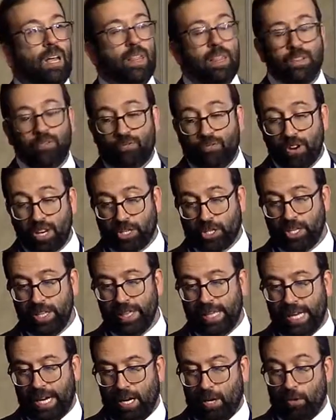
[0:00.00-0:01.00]
The friction
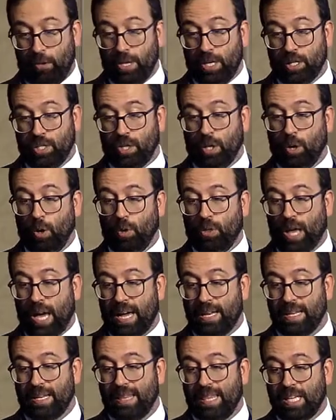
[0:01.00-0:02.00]
there is, though,
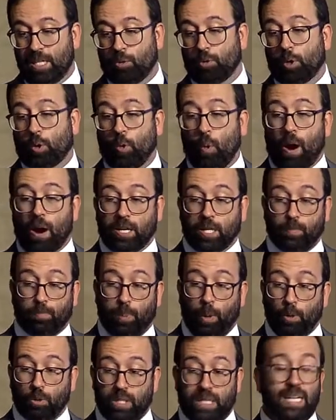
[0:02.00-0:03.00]
that this requires
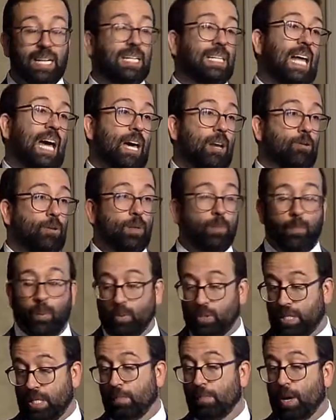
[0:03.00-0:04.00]
posting collateral,
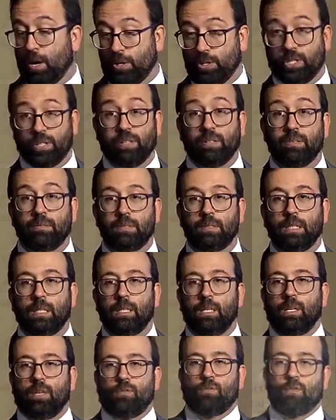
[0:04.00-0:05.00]
posting margin.
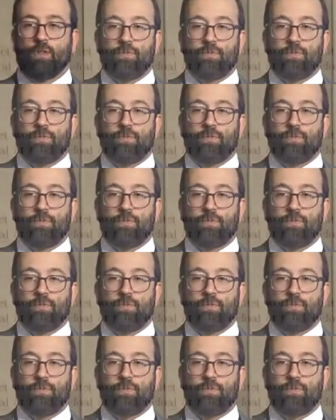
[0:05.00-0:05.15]
For a